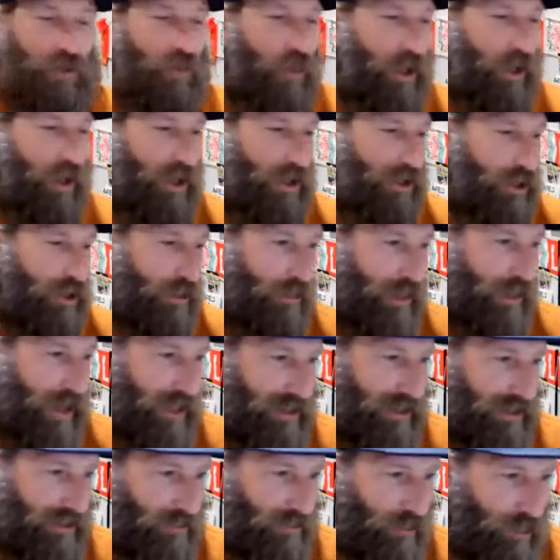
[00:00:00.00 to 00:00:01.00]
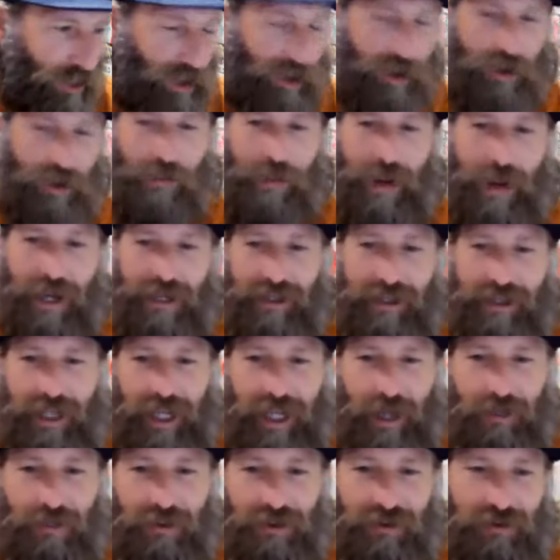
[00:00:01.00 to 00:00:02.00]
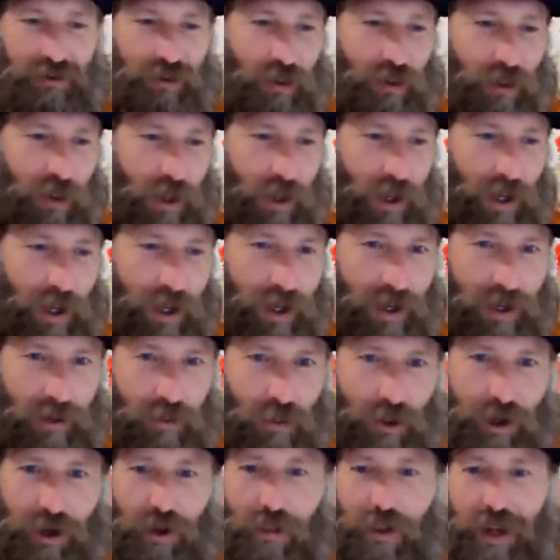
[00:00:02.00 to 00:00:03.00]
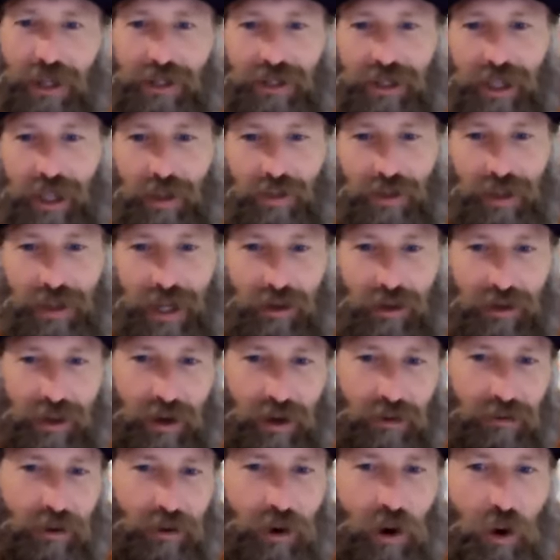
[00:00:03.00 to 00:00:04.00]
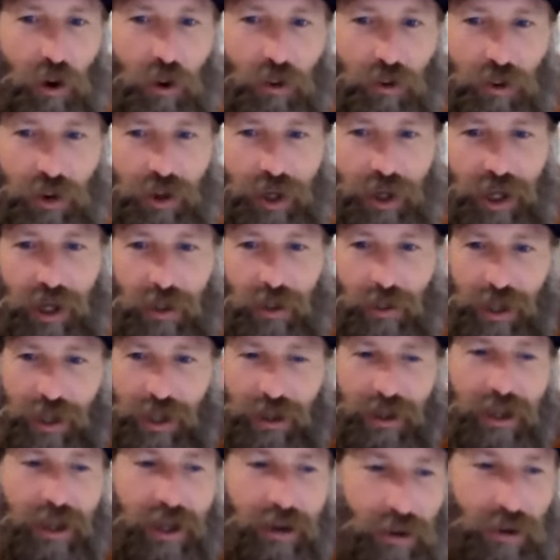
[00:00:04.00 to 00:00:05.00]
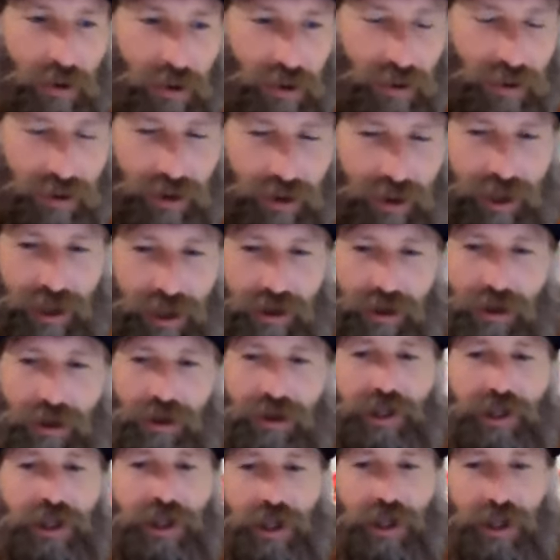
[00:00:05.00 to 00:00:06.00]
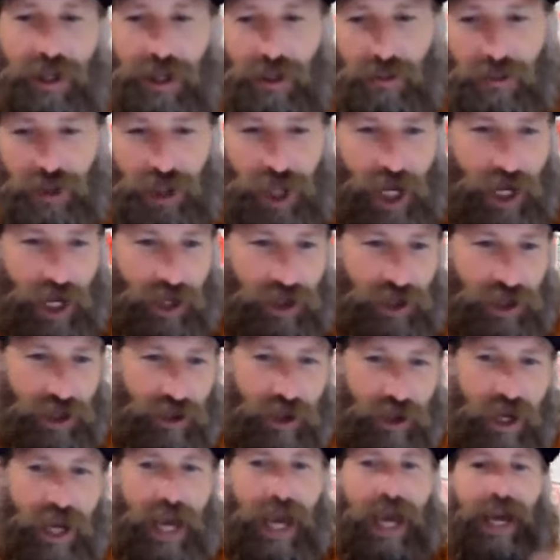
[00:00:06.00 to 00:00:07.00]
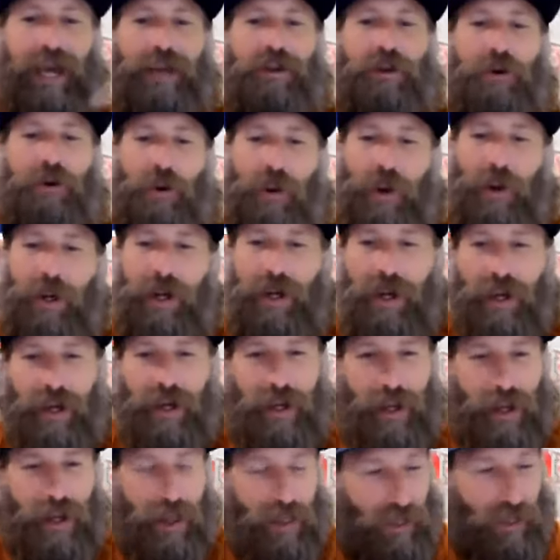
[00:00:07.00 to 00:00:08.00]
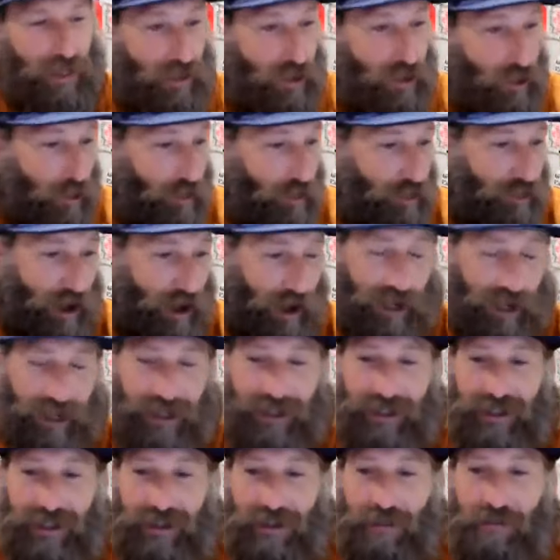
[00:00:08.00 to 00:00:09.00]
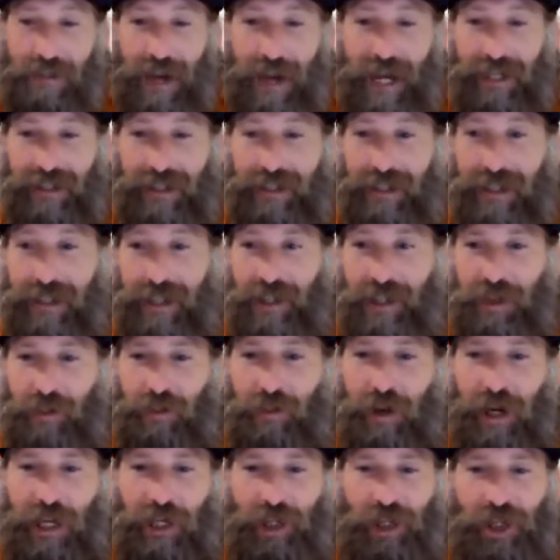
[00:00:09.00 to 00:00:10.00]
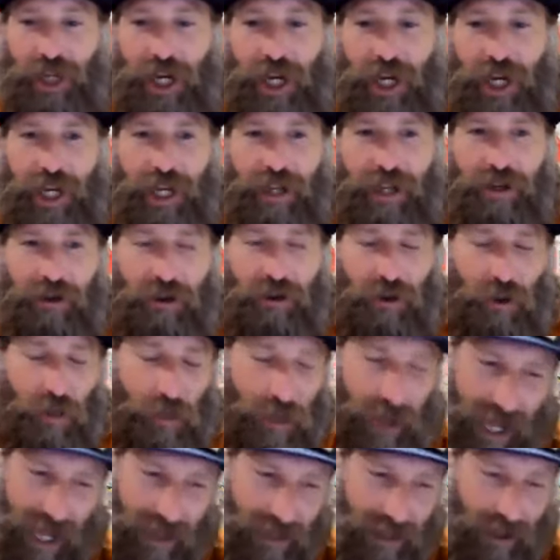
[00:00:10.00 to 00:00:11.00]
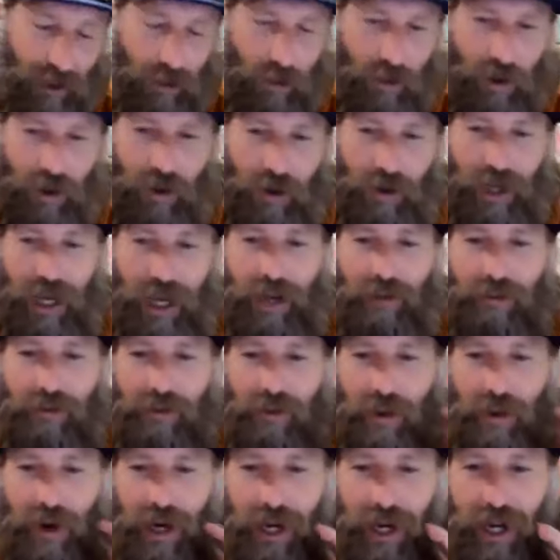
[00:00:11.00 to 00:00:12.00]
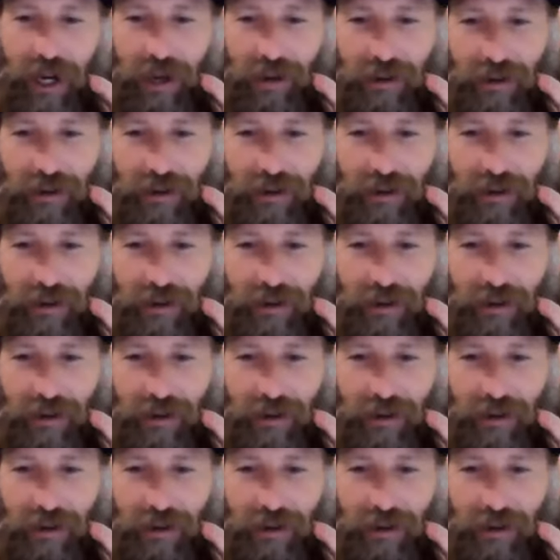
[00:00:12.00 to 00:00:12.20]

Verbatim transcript: I what are your best what are your best tips for uh what are your best tips out there for overcoming the old inertia objection? Hey Lori, your product is amazing. It's bright, shiny, and new, but I think we're okay for right now.